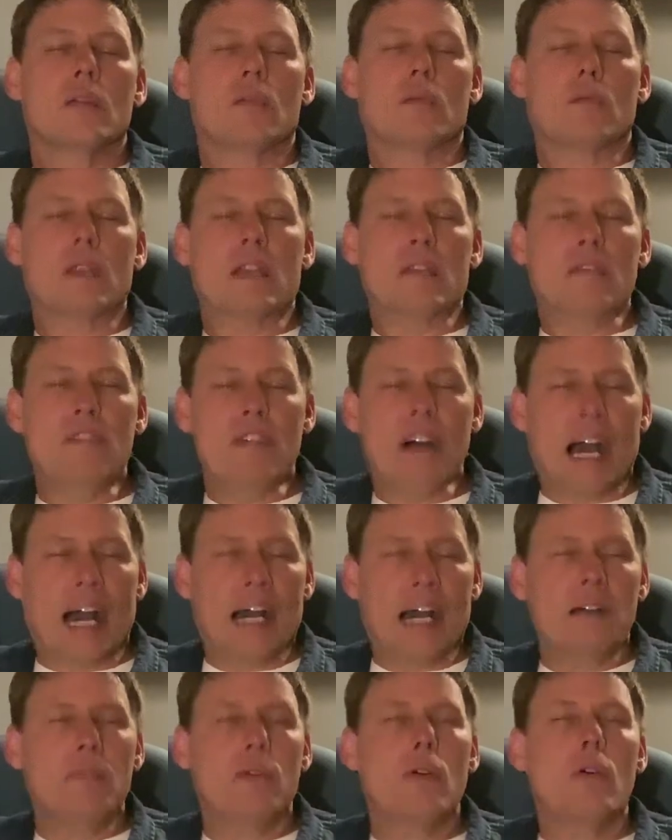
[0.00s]

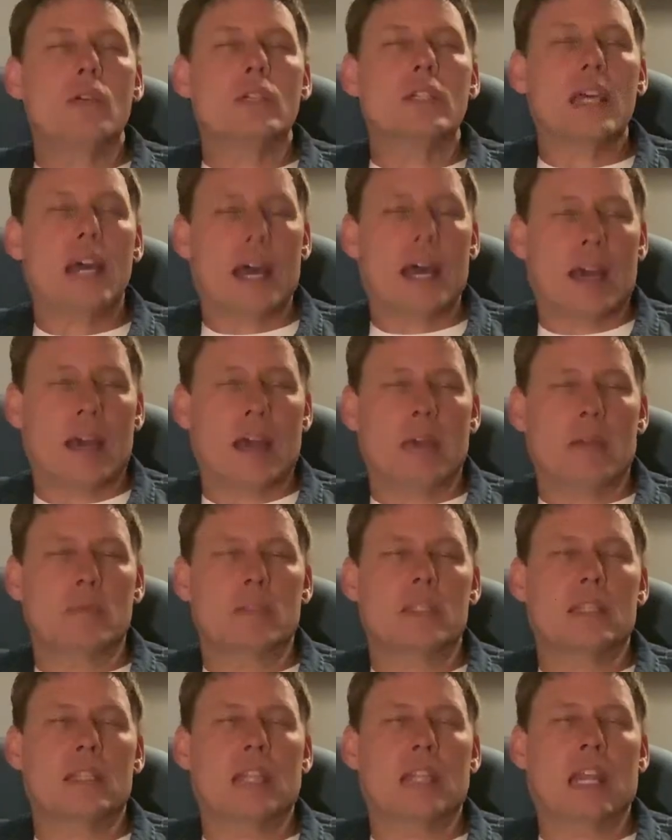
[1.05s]
revival
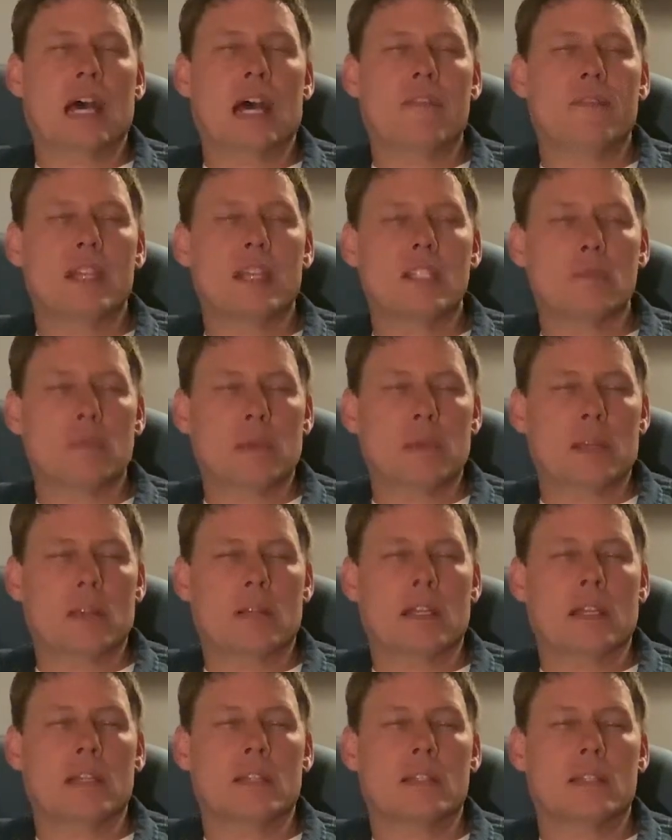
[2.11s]
times that I've
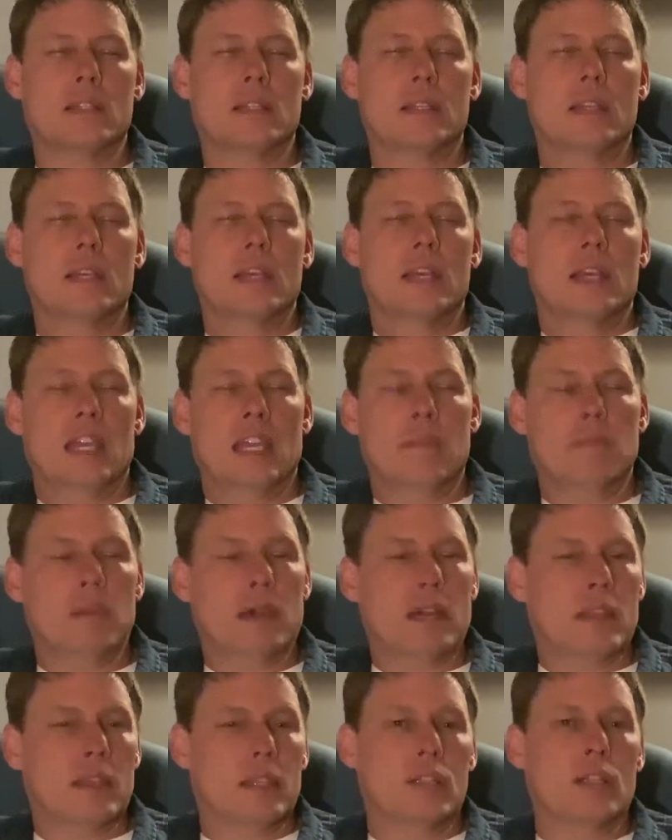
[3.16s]
experienced in
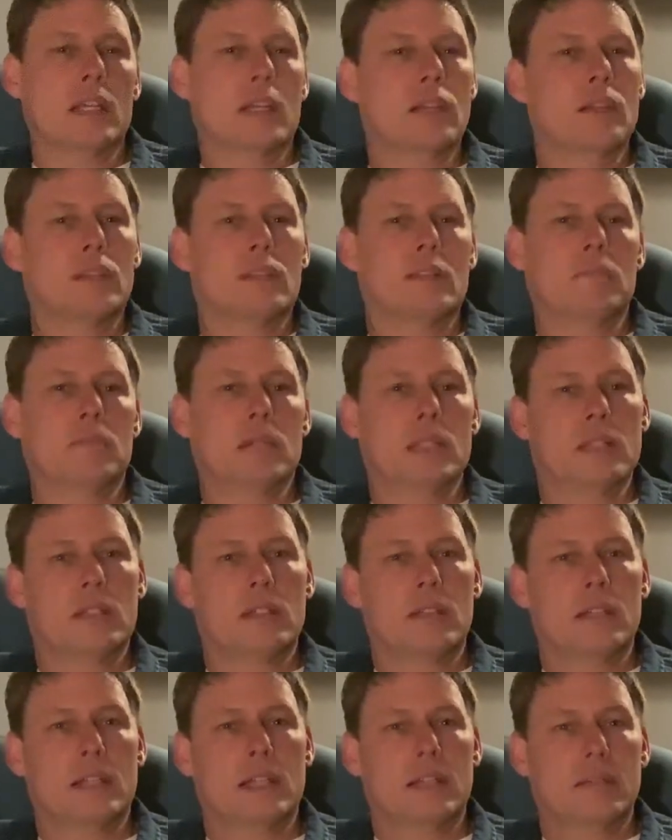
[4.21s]
my 30 years of
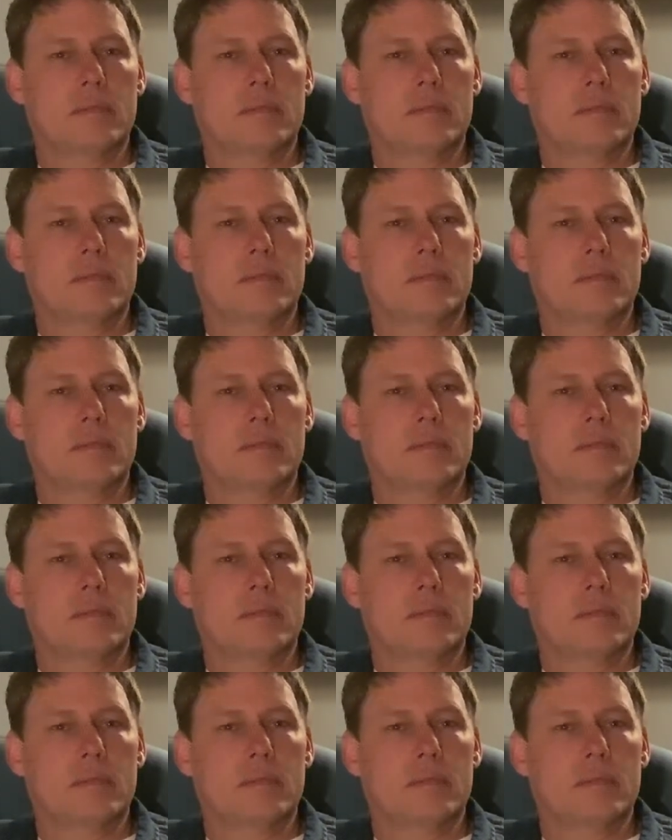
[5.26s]
ministry,